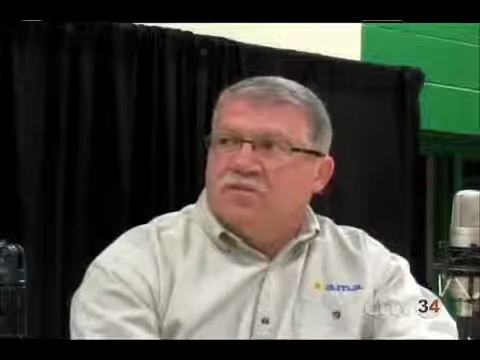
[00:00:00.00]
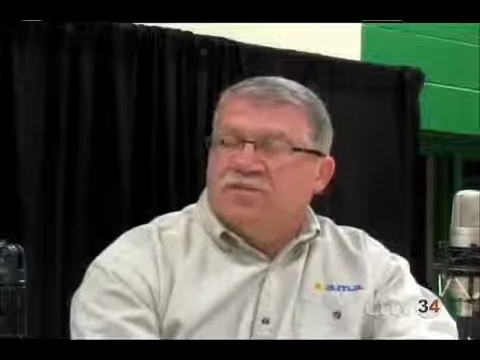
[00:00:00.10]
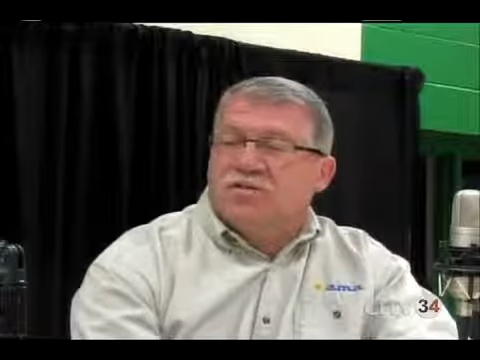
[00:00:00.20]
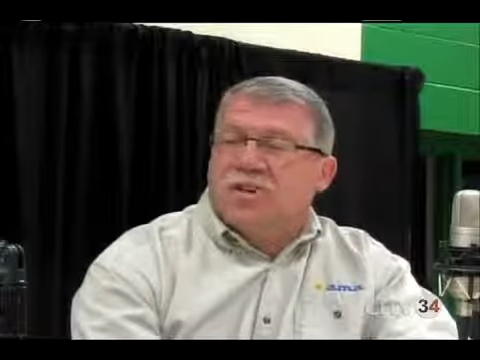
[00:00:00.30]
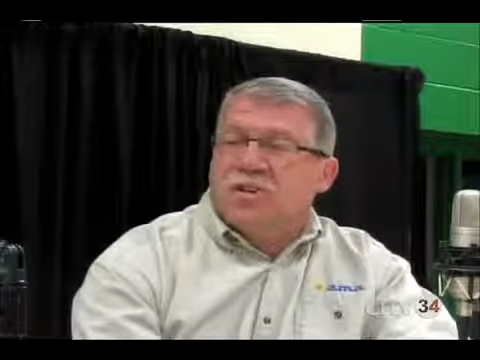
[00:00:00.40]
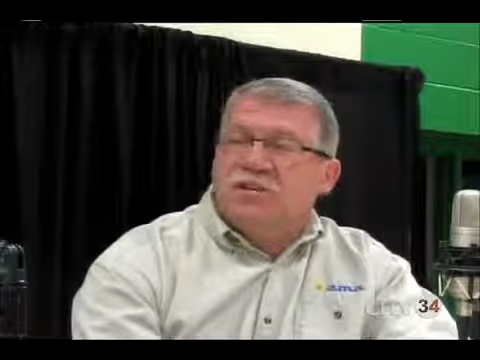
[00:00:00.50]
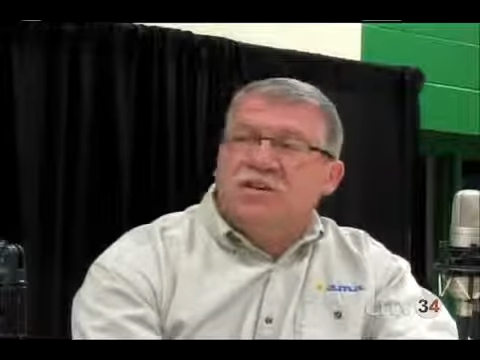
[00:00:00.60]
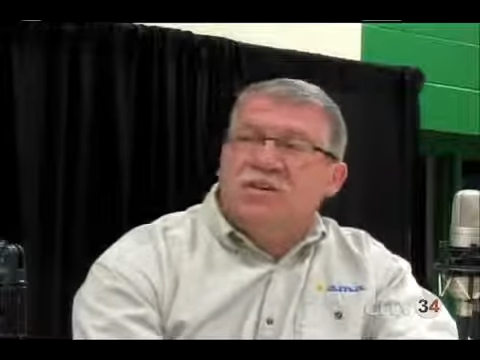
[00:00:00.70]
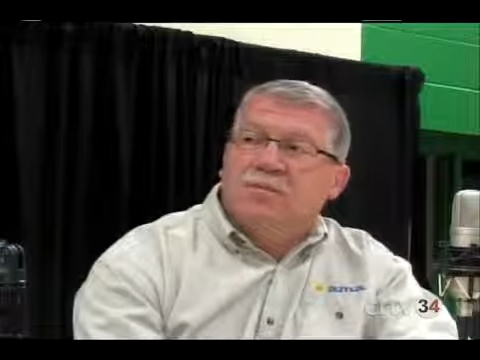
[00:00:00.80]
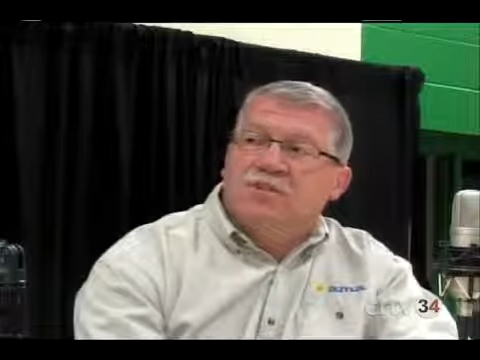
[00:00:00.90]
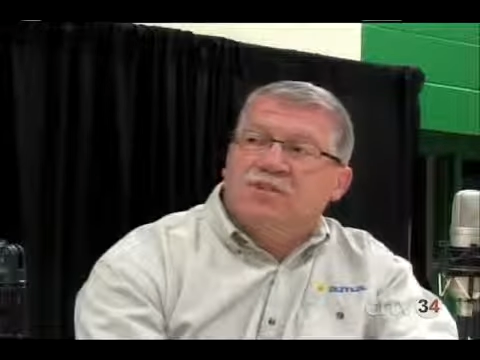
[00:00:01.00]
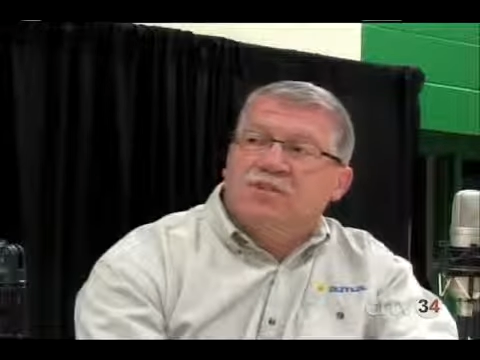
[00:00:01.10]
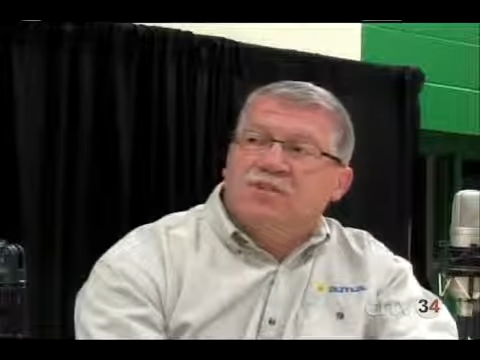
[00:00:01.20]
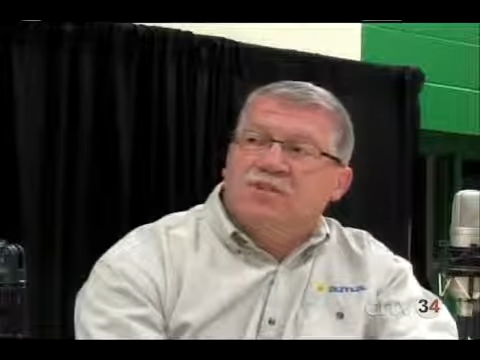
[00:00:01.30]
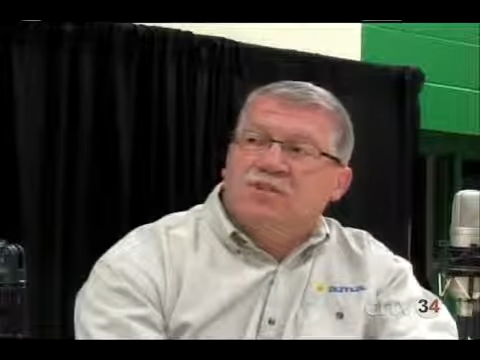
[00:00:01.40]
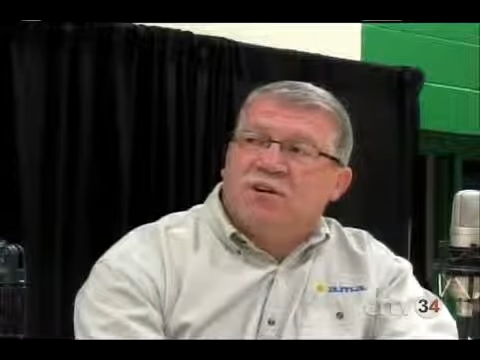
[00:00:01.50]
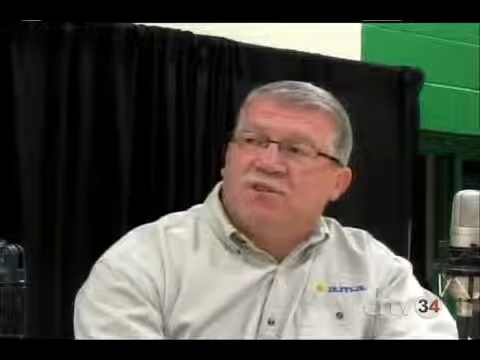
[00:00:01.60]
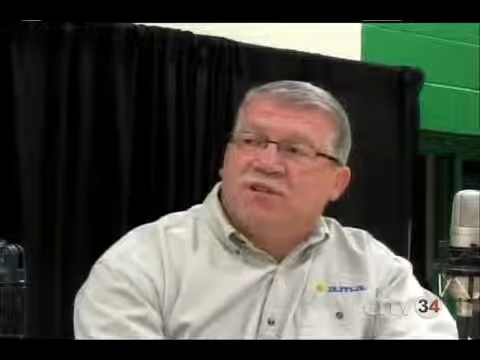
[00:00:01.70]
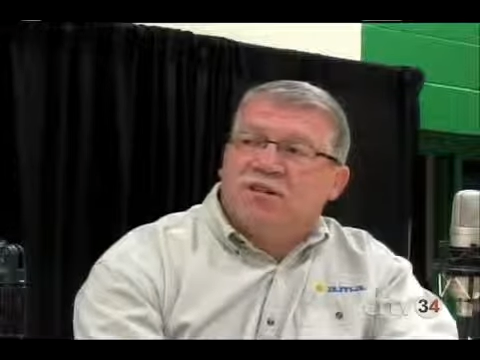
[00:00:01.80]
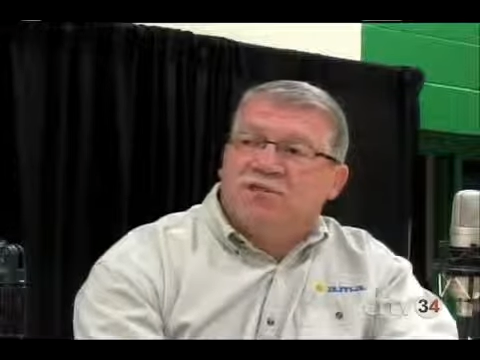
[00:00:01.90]
selling seeding machines across
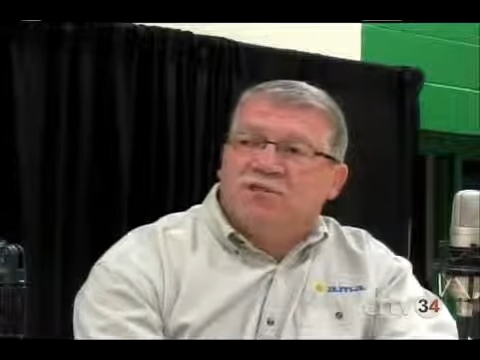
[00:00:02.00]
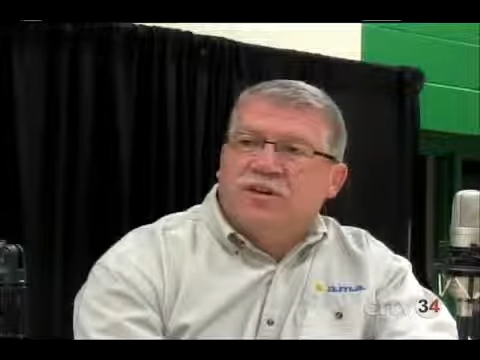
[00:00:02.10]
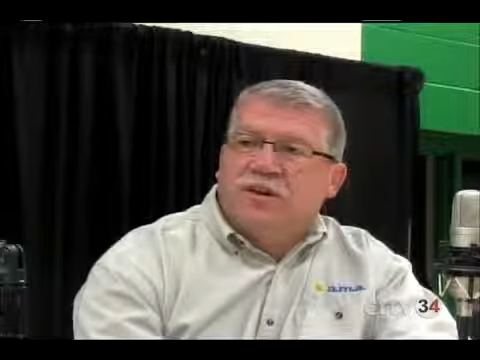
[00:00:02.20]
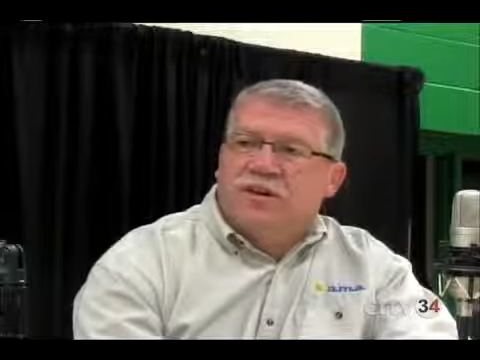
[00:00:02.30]
the country,